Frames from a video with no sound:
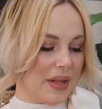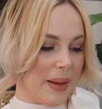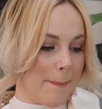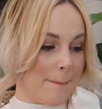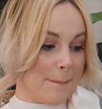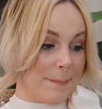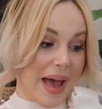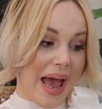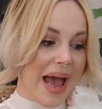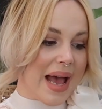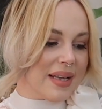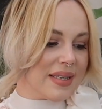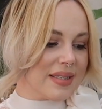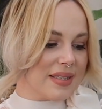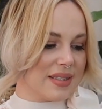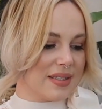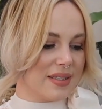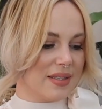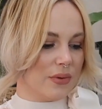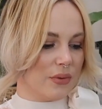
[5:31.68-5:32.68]

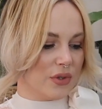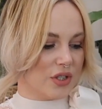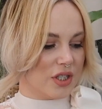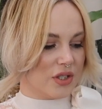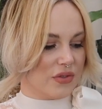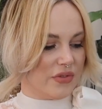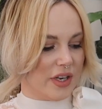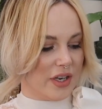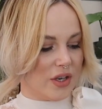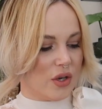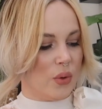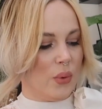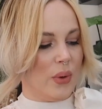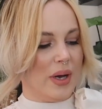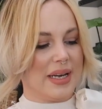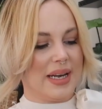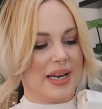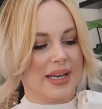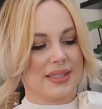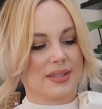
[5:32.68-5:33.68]
best, which is really cool.
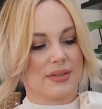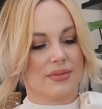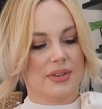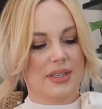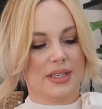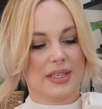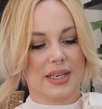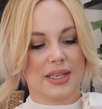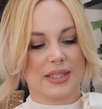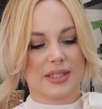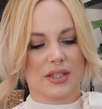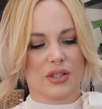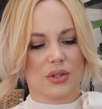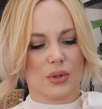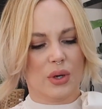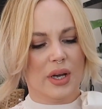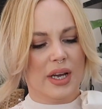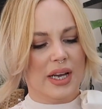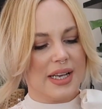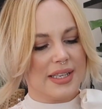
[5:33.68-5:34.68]
And it has a really nice
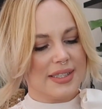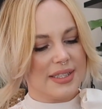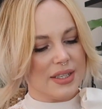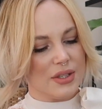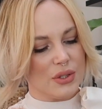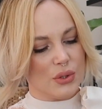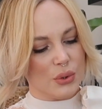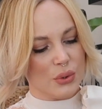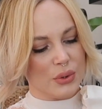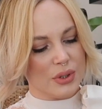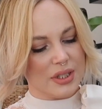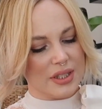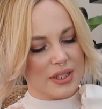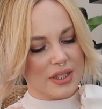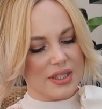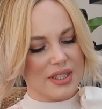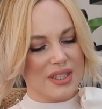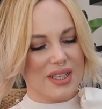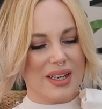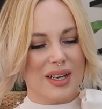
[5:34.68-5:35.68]
little, is it a
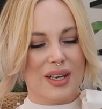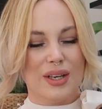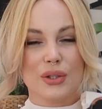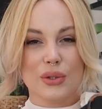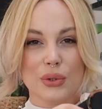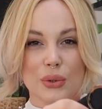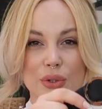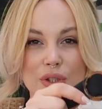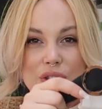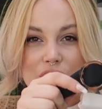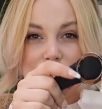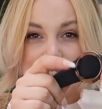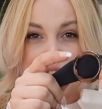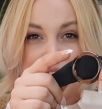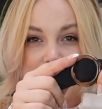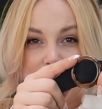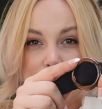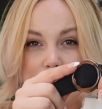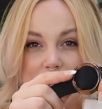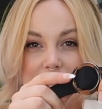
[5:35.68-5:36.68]
tortoise
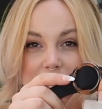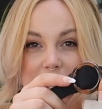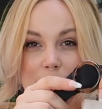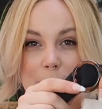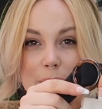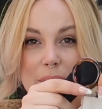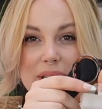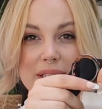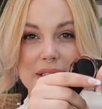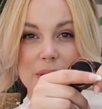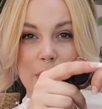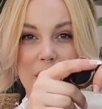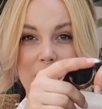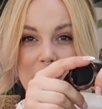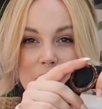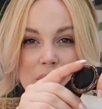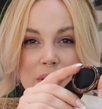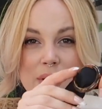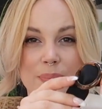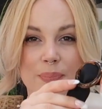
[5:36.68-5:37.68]
shell clip as
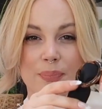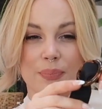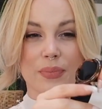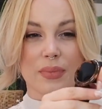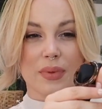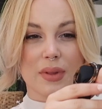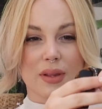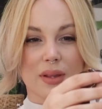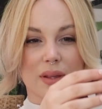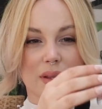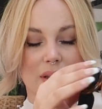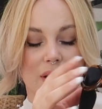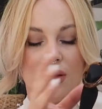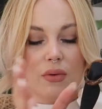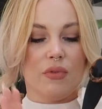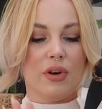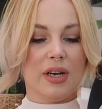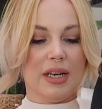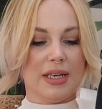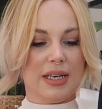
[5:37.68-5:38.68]
well?
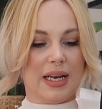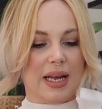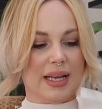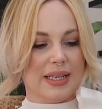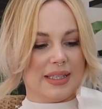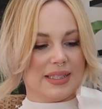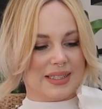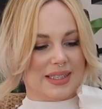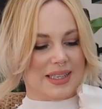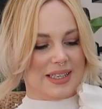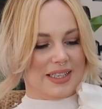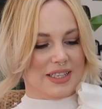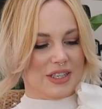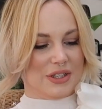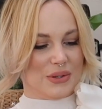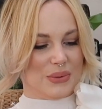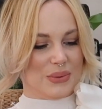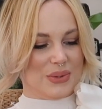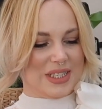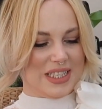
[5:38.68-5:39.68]
Really nice
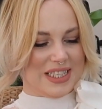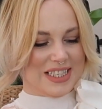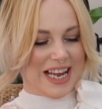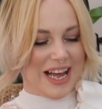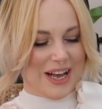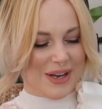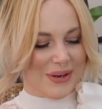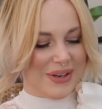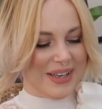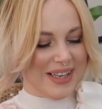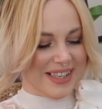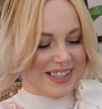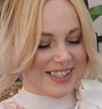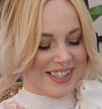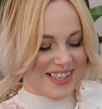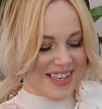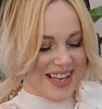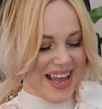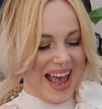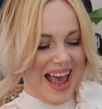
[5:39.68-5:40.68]
little detail.
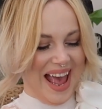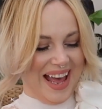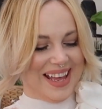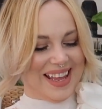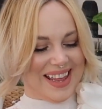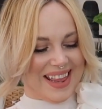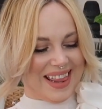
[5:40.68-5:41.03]
So yeah,